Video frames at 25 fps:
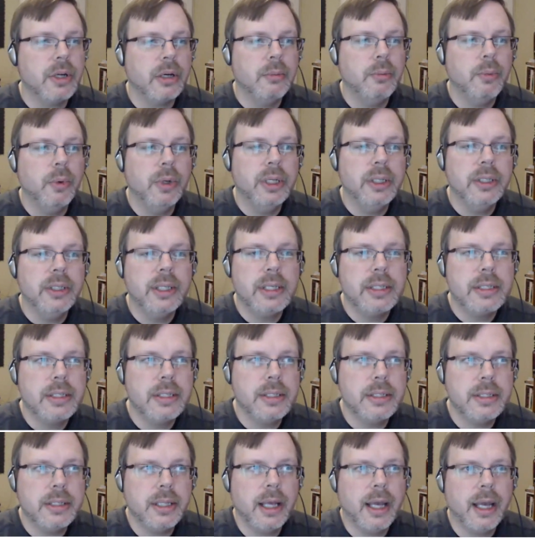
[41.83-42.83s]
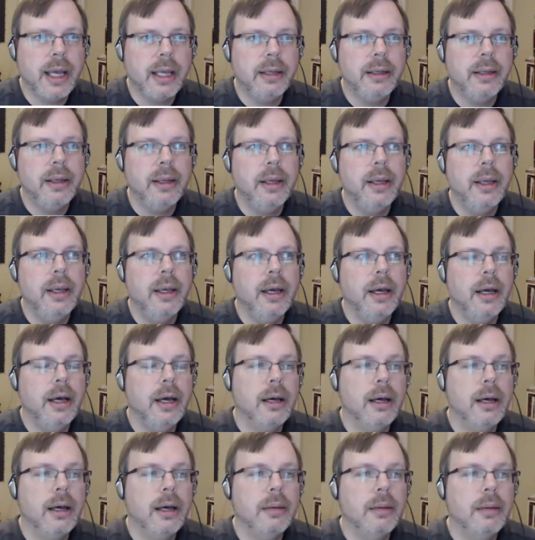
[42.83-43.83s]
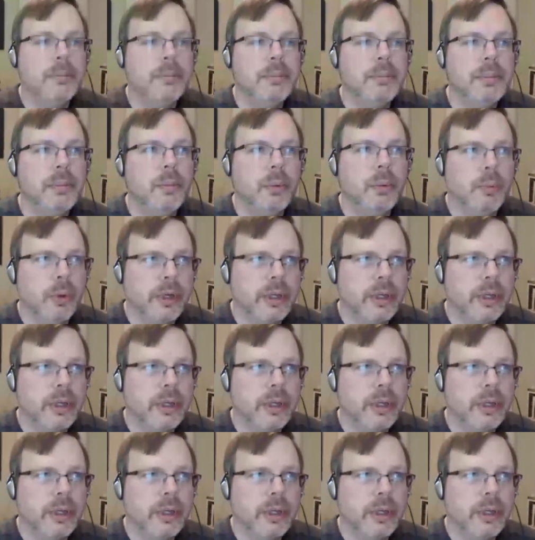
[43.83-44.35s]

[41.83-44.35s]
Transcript: One of the things is that we're